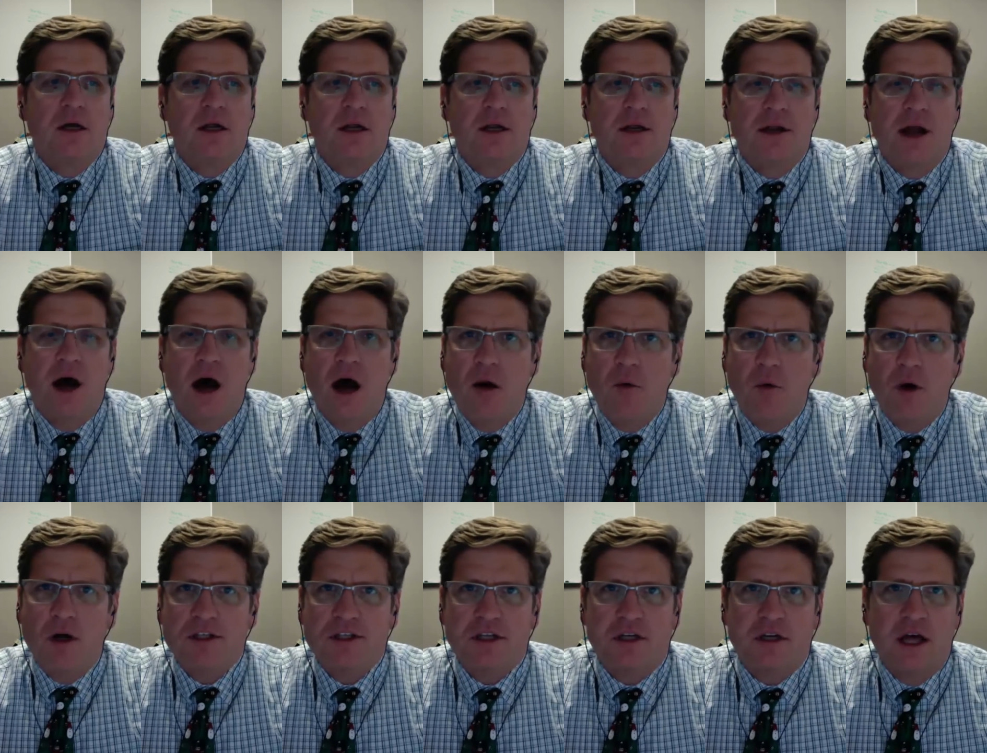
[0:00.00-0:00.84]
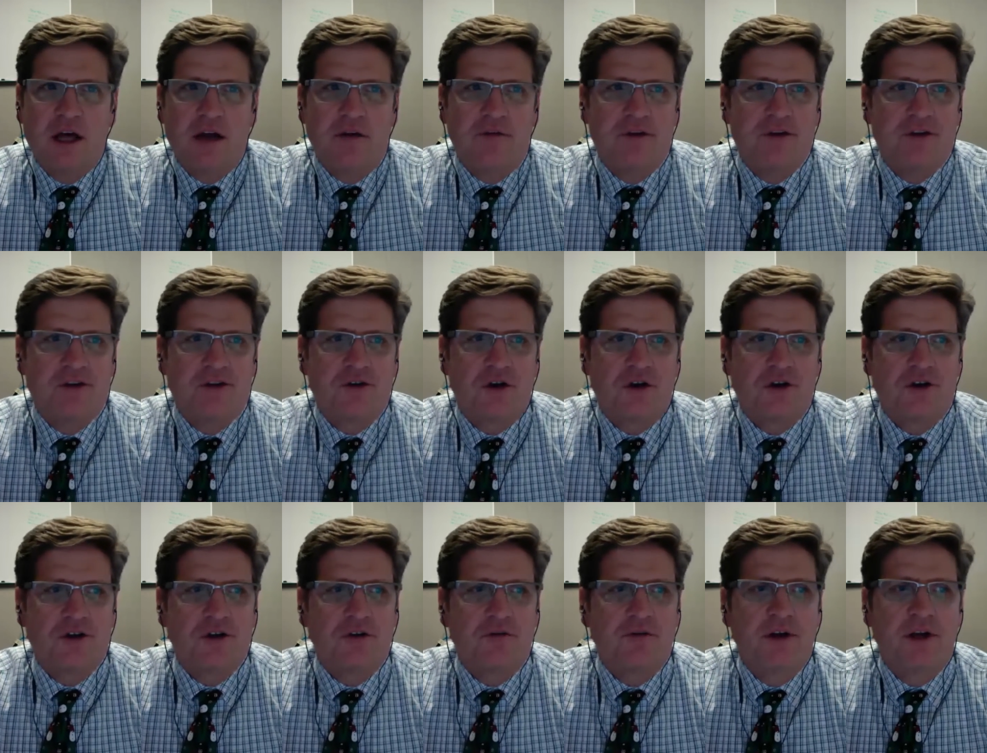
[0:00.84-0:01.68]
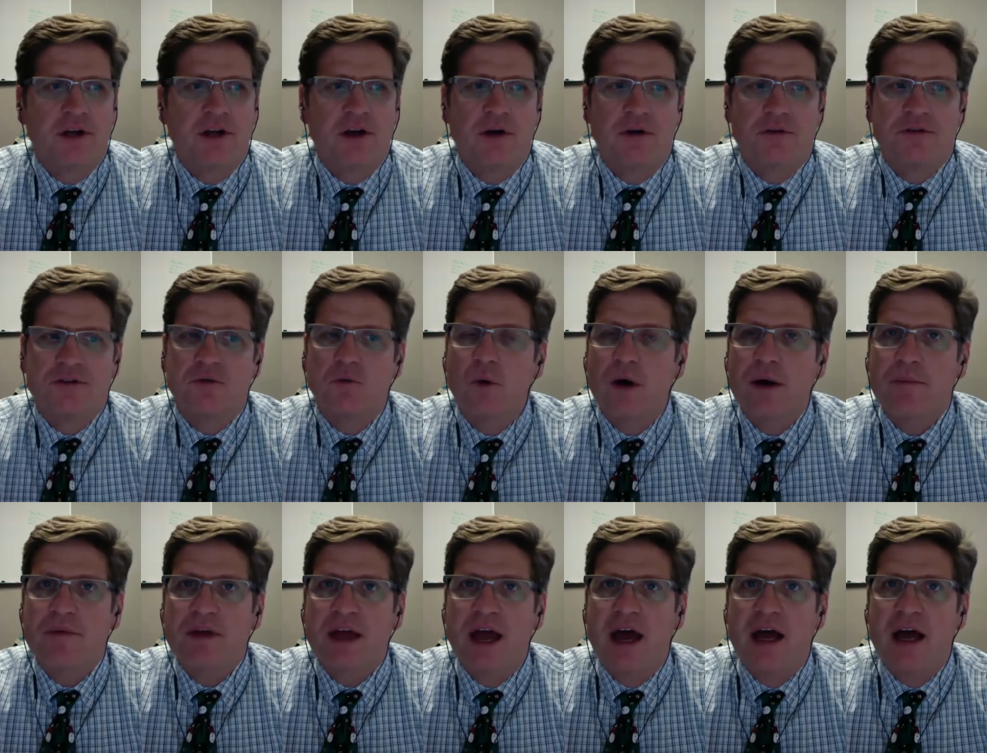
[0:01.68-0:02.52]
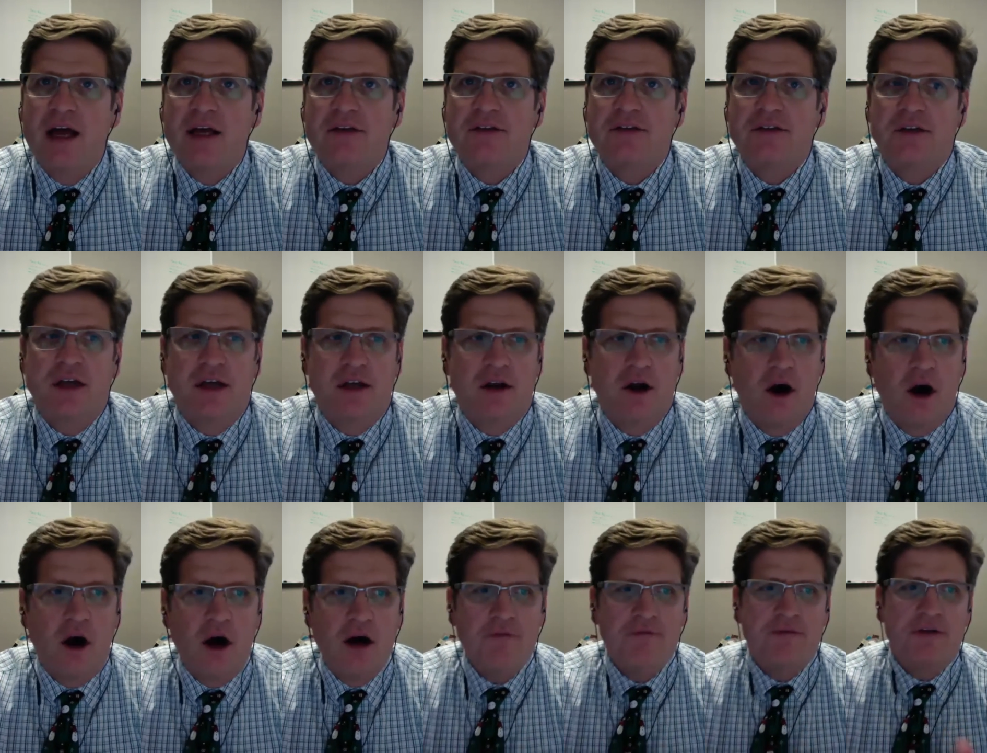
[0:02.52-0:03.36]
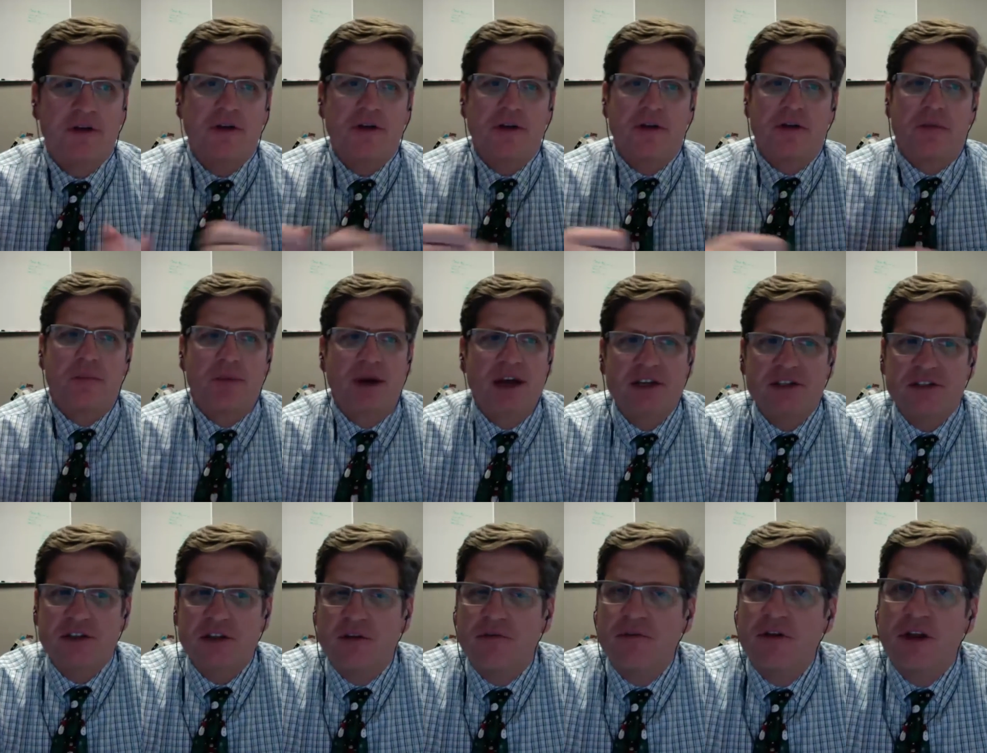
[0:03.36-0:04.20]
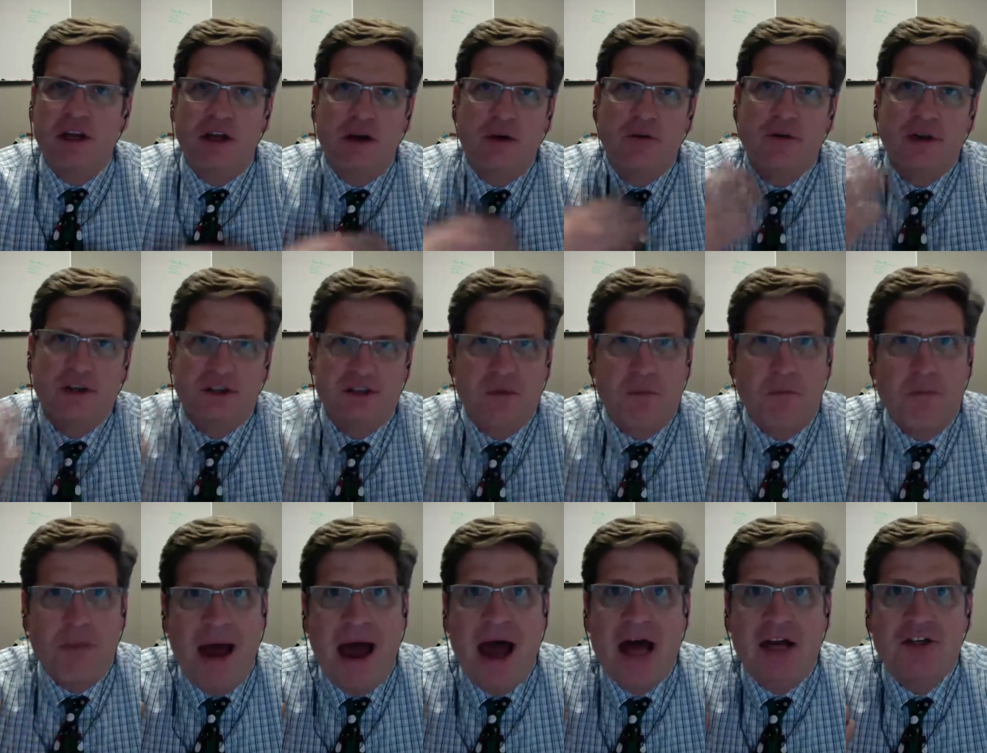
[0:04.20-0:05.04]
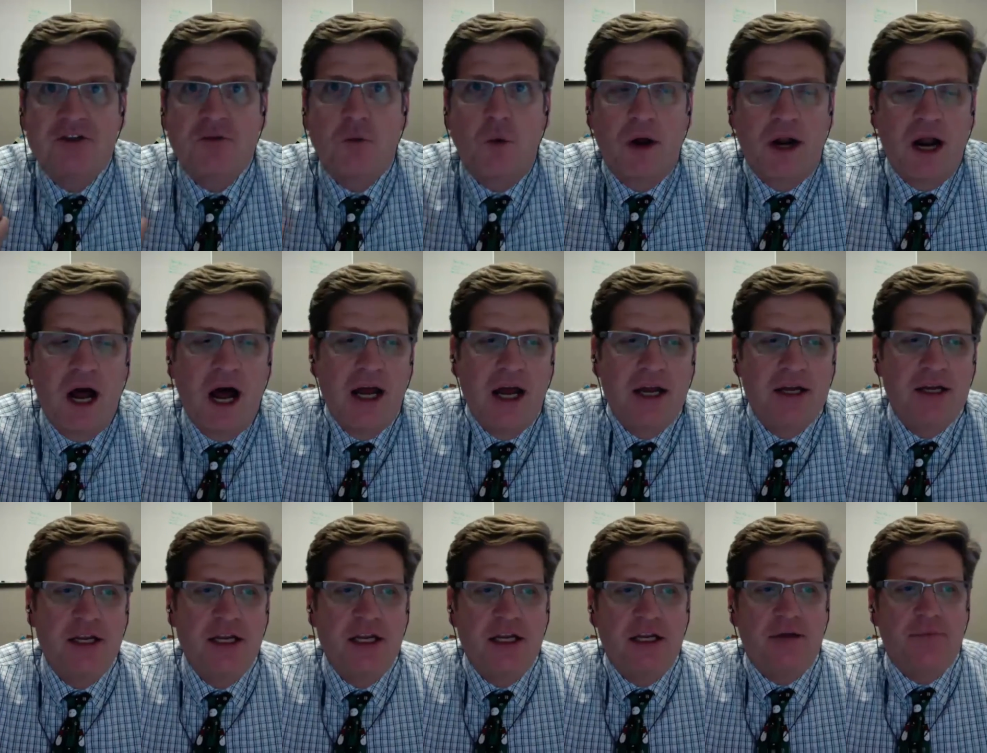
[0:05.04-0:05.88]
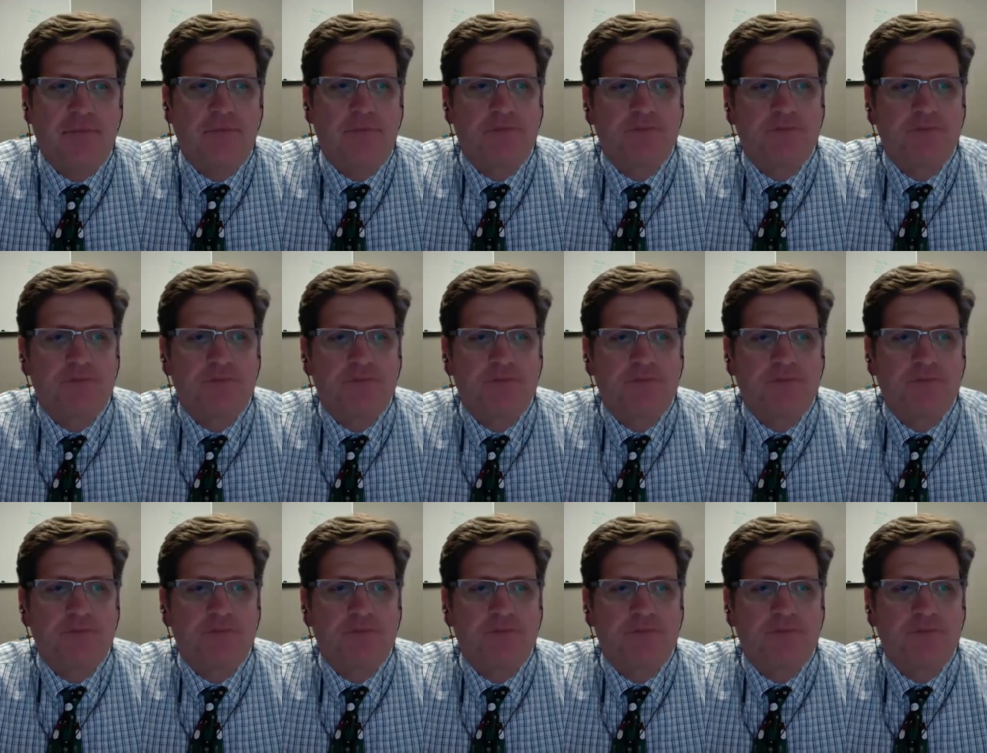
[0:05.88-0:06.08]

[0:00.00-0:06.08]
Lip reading: Now I watch a lot of instructional videos and webcasts, and often the pace of the video doesn't match what I need.